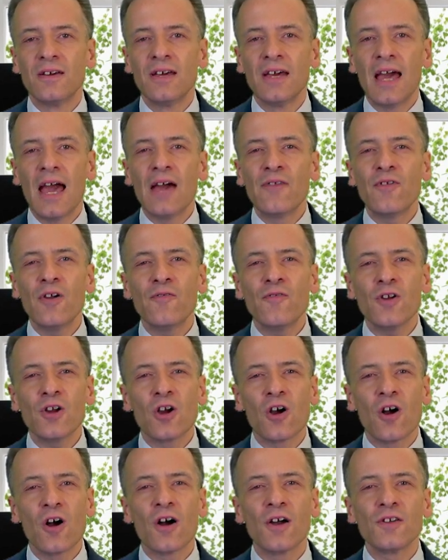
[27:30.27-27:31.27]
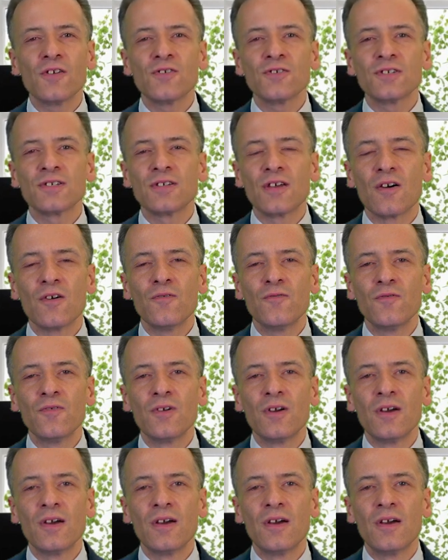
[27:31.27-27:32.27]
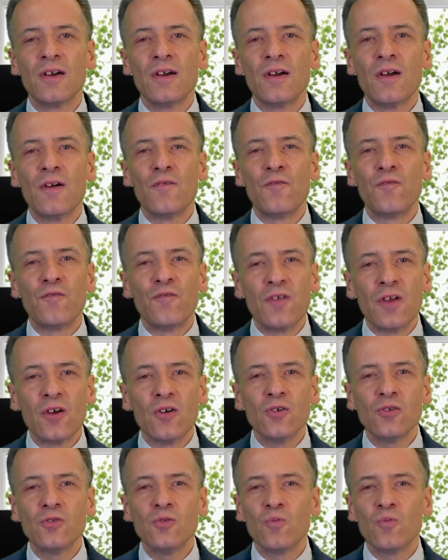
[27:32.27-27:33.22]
Have you ever caught yourself filled